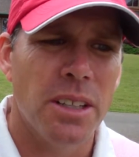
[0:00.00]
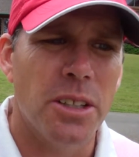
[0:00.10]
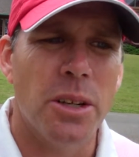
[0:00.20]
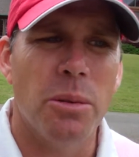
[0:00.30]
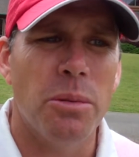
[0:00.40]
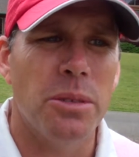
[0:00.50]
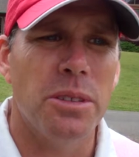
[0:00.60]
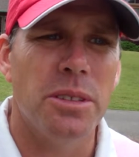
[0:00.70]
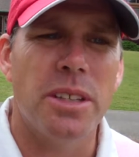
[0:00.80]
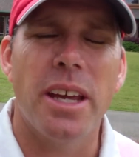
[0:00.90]
you know,
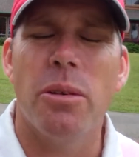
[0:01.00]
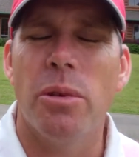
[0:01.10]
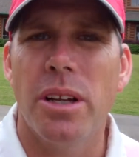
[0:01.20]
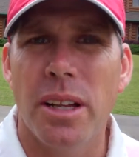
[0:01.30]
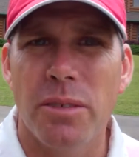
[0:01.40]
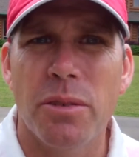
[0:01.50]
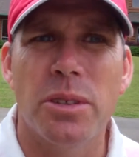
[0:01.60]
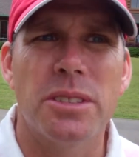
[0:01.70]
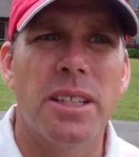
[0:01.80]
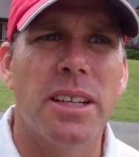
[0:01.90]
you can't win on the
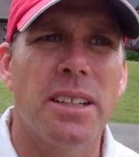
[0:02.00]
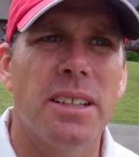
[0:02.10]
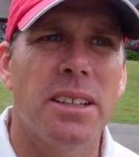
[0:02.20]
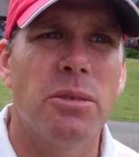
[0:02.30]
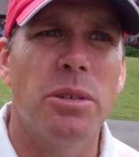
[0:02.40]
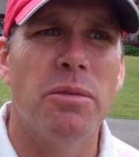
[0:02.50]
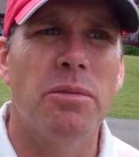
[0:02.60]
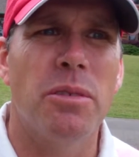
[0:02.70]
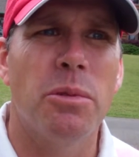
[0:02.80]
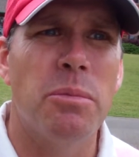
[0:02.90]
first day.
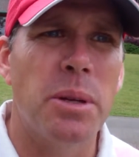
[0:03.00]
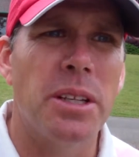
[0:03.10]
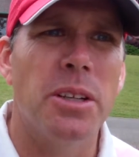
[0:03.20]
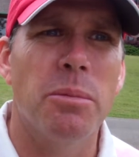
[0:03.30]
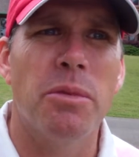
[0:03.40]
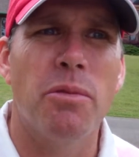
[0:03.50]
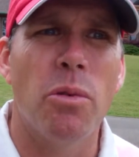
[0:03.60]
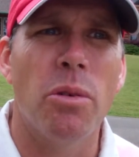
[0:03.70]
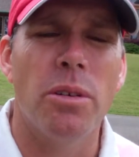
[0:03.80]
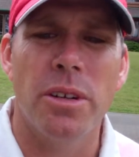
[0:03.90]
we've we've been here
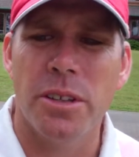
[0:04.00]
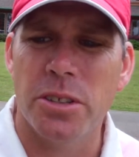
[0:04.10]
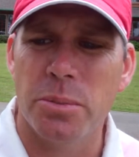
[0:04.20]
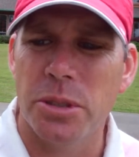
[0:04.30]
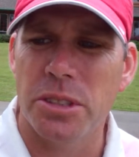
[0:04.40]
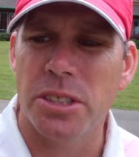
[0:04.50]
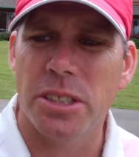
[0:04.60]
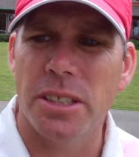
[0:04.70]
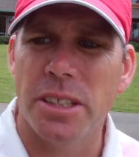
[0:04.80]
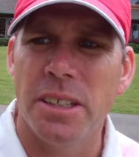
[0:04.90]
before and in this
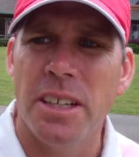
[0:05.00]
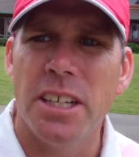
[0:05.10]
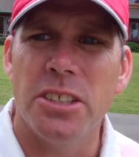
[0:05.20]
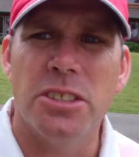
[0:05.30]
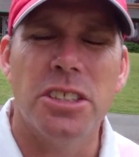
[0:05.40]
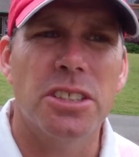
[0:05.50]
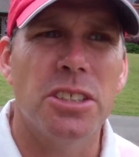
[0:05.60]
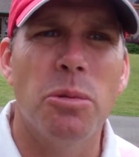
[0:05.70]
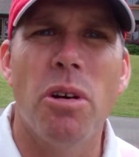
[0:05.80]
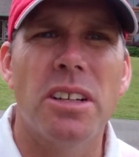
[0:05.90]
position, and you
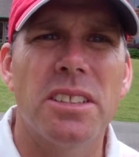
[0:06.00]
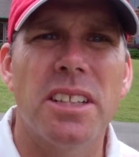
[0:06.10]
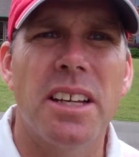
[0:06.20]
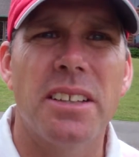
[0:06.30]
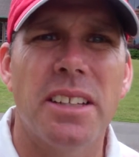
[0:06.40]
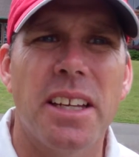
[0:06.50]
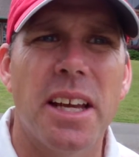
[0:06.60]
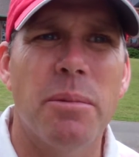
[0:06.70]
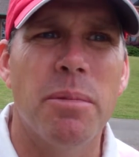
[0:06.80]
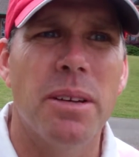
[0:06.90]
just you want to stay in the
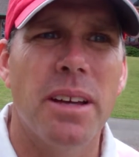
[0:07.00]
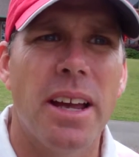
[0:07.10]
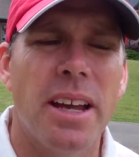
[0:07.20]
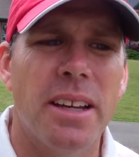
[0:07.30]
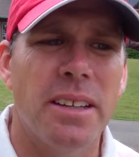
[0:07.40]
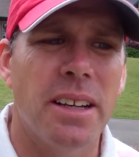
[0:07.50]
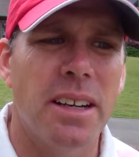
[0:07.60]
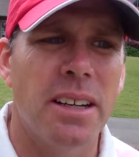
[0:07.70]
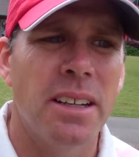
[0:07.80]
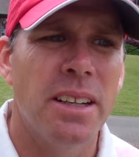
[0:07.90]
game. And,
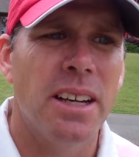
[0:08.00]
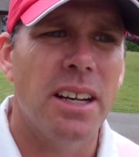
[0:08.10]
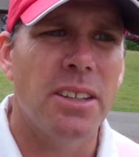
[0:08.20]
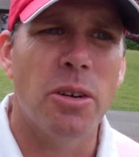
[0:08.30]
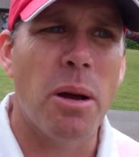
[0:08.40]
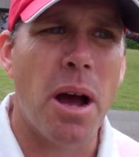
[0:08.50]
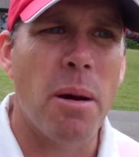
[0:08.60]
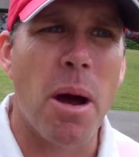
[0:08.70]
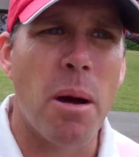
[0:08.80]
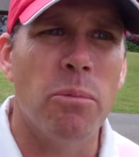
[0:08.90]
uh, you know, I,
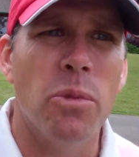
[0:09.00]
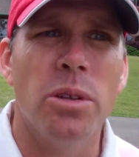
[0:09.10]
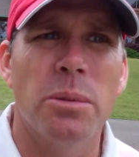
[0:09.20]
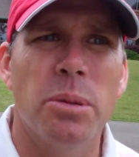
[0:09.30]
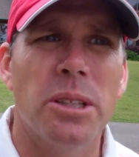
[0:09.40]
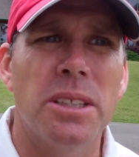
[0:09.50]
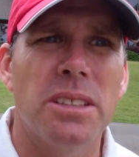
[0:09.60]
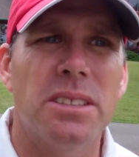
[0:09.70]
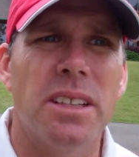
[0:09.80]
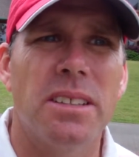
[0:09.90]
am really
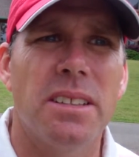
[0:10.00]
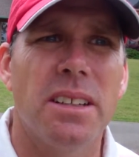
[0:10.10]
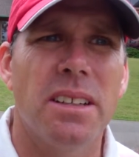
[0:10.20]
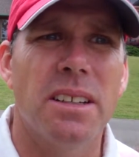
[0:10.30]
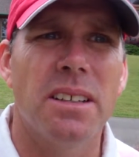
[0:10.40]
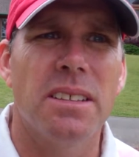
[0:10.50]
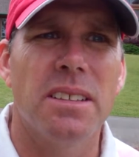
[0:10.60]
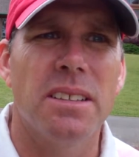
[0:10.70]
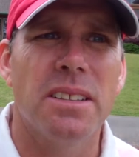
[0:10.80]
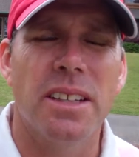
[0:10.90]
pleased that uh,
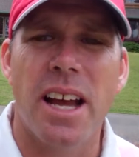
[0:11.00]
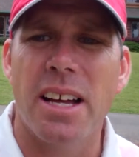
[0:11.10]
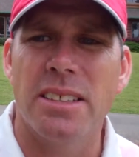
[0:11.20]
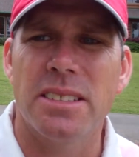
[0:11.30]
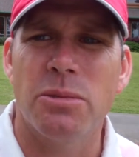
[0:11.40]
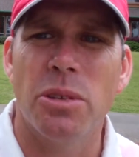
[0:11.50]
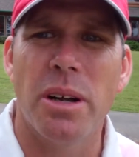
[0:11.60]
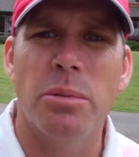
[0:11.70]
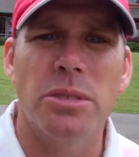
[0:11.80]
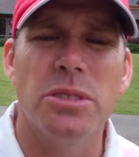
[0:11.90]
the guys were
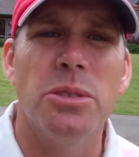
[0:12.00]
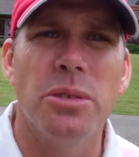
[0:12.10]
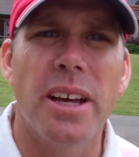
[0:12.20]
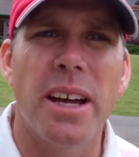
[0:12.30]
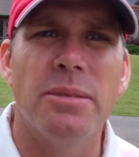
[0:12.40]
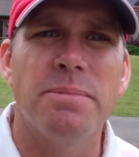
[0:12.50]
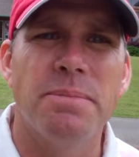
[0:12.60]
able to do that.